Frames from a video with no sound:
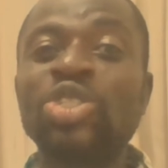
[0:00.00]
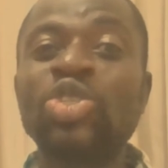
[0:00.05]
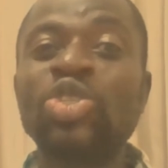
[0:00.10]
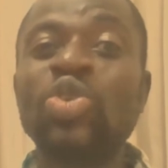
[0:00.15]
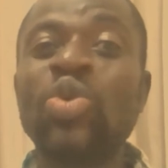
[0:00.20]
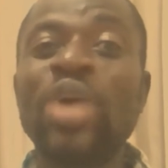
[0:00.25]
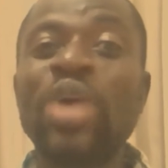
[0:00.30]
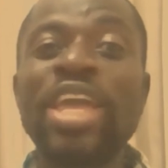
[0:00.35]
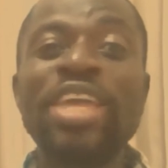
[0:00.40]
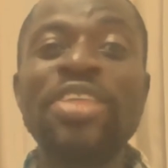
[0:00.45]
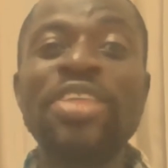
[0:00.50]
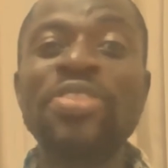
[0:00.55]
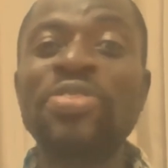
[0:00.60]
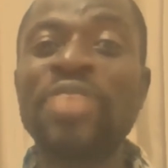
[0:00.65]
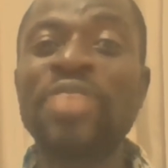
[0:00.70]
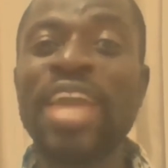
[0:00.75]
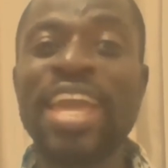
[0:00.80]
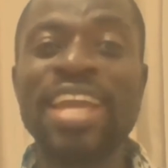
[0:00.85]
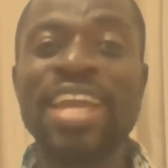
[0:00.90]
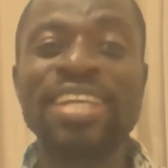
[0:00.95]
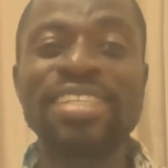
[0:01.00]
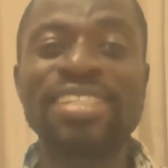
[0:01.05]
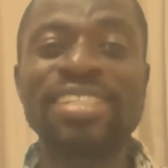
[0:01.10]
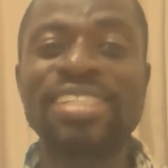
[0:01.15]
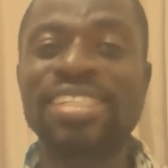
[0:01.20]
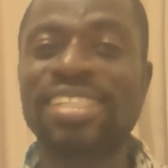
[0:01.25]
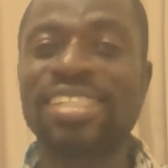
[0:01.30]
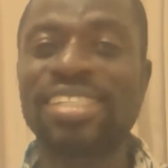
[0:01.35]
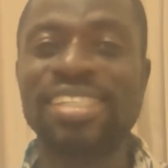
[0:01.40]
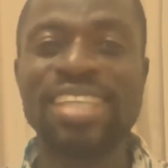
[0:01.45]
doing
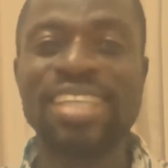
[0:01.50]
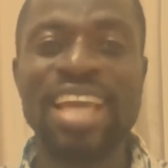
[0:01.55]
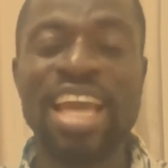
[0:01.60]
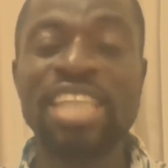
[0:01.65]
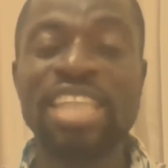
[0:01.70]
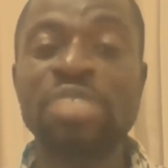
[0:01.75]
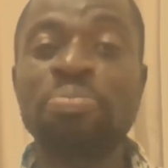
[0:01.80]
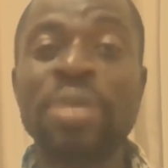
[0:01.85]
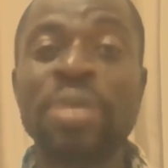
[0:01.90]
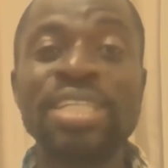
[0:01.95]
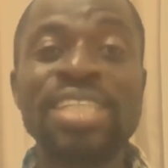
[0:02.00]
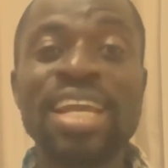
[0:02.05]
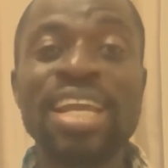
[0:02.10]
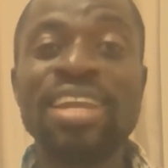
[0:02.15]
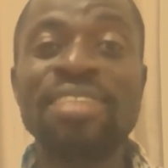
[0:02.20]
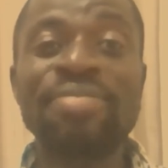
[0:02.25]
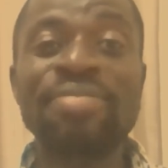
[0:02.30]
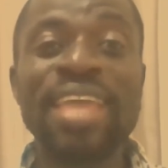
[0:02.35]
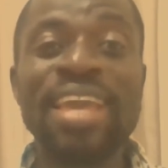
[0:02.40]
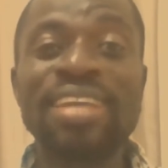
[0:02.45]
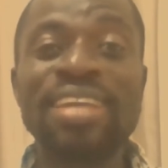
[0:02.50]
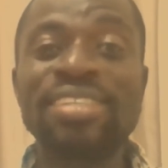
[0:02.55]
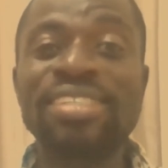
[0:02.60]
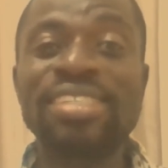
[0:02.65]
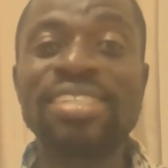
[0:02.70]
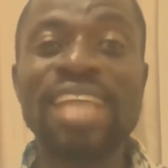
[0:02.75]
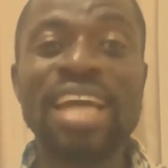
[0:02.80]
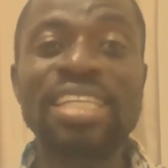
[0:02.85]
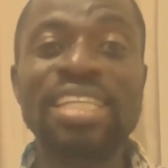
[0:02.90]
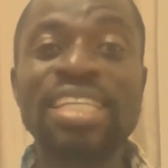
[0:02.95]
things, especially things
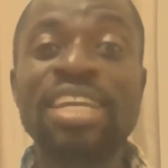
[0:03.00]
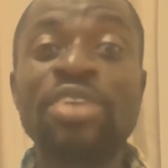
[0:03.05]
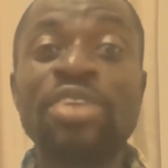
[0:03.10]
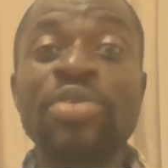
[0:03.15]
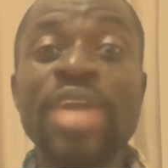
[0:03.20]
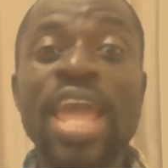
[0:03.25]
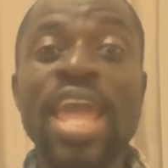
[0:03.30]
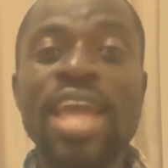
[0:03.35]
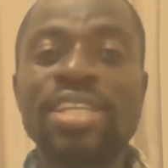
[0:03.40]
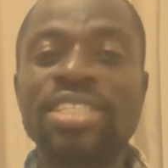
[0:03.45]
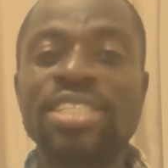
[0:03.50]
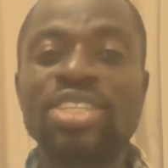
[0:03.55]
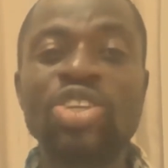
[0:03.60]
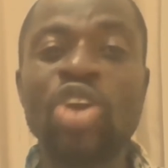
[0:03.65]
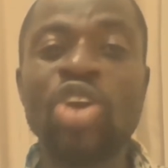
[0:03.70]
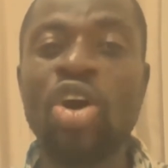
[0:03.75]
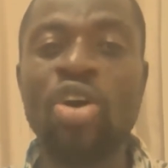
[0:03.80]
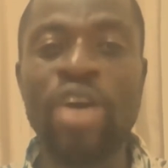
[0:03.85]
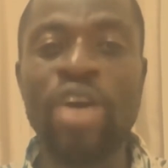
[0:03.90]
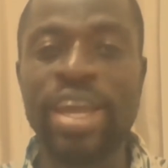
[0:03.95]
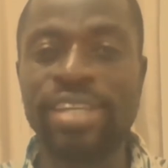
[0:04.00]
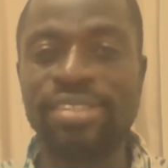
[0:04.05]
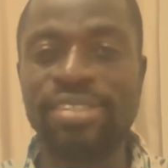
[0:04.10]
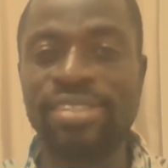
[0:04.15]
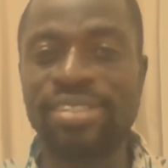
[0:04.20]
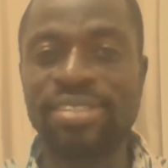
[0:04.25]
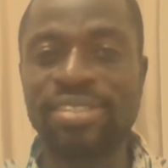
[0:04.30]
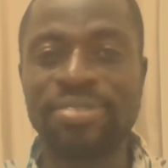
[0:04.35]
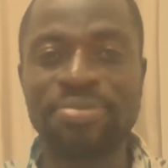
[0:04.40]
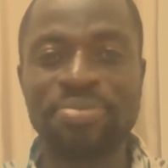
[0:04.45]
that create
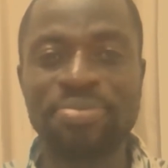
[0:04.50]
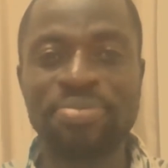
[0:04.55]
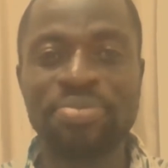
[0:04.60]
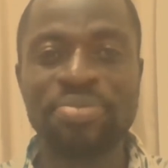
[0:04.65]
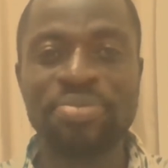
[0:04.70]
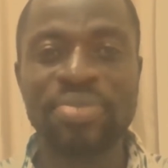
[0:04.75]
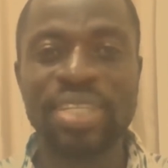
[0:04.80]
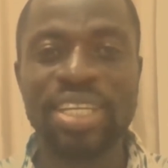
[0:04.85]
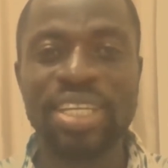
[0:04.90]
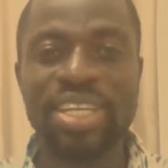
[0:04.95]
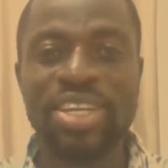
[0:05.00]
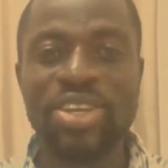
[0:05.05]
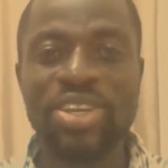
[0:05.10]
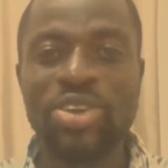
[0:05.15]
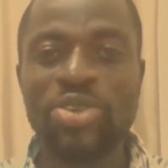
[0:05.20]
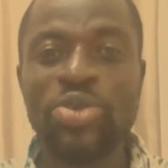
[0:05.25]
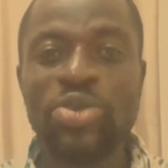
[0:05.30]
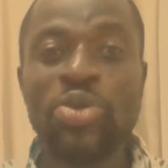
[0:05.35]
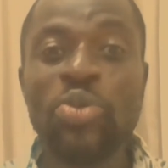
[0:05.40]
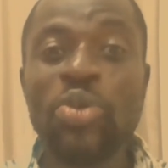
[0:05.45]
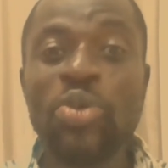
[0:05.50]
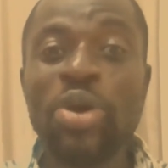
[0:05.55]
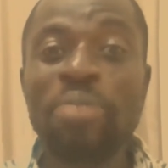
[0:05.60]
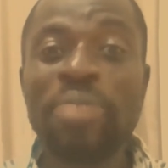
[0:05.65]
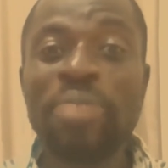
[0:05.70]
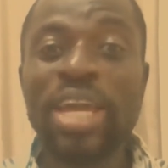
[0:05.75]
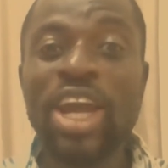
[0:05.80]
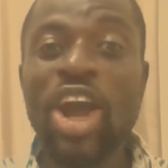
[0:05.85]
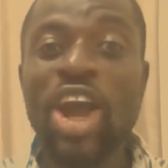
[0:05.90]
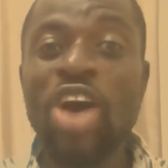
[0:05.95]
noise. You will
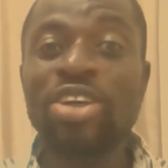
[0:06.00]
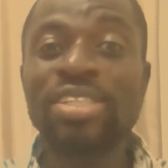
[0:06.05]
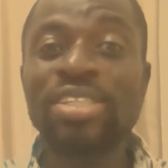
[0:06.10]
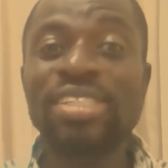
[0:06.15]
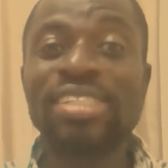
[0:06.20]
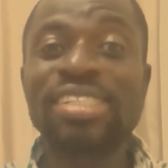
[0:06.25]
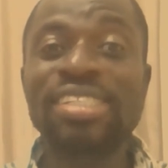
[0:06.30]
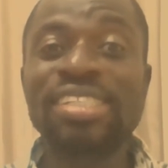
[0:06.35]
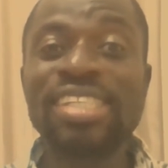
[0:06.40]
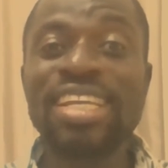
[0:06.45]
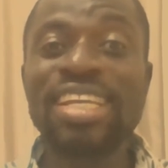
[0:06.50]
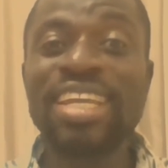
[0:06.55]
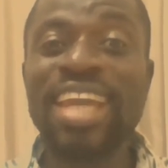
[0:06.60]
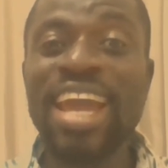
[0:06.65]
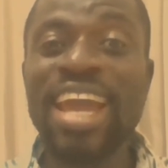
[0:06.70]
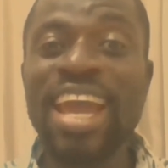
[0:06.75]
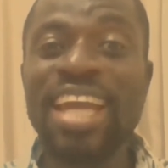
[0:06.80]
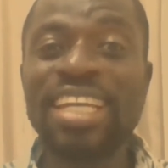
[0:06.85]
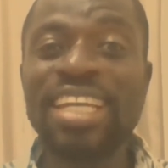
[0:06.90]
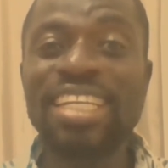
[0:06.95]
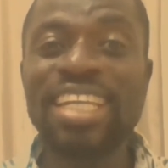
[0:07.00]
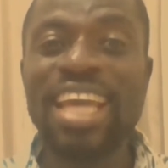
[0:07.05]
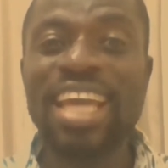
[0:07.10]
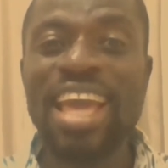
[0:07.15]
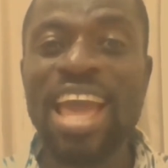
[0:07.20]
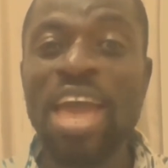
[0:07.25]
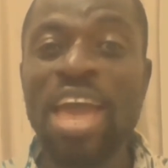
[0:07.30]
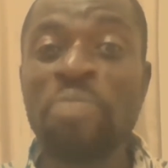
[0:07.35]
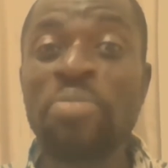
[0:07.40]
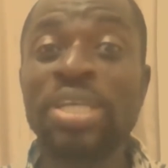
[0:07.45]
be considered
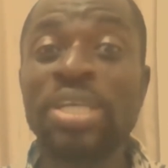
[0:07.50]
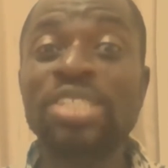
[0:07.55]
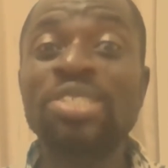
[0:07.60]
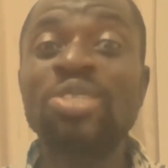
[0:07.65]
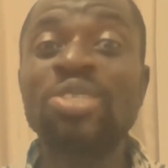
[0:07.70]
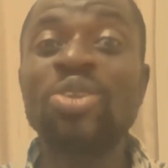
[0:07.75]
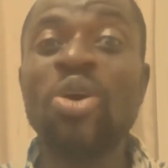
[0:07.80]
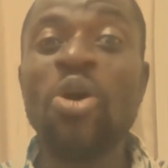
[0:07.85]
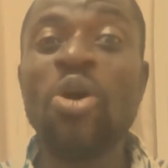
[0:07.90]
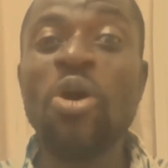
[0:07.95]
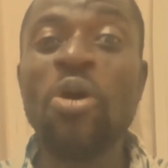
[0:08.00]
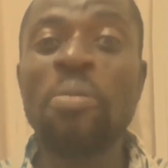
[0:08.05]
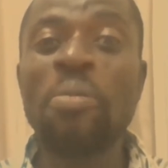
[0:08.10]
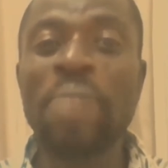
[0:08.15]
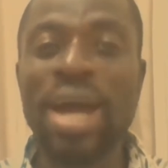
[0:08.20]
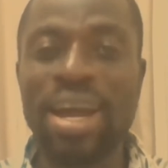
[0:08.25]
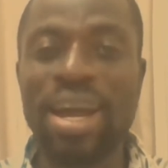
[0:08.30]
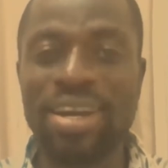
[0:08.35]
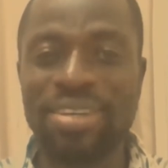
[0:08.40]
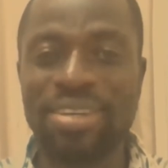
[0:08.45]
a misnomer,